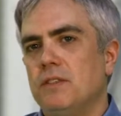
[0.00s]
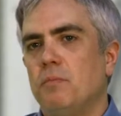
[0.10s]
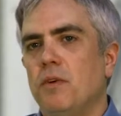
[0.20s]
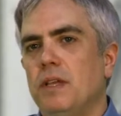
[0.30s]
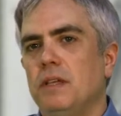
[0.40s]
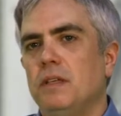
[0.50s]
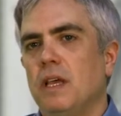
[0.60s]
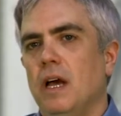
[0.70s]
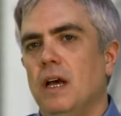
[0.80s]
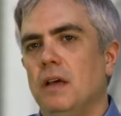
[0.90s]
they're pretty
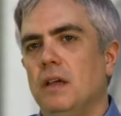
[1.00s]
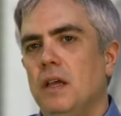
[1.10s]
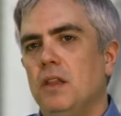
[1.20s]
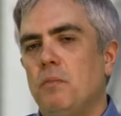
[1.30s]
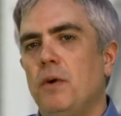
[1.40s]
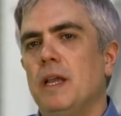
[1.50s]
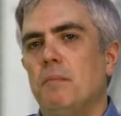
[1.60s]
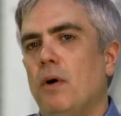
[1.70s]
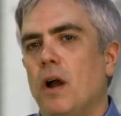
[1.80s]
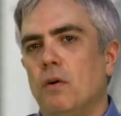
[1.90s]

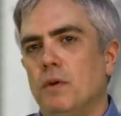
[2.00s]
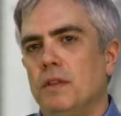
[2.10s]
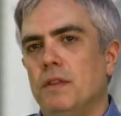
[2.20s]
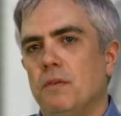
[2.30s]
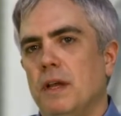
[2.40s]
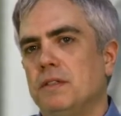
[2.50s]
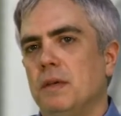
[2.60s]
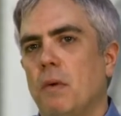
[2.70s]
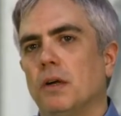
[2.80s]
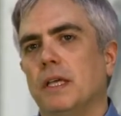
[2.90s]
on par with the rest
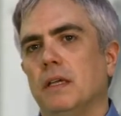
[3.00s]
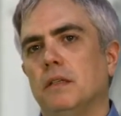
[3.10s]
of the market.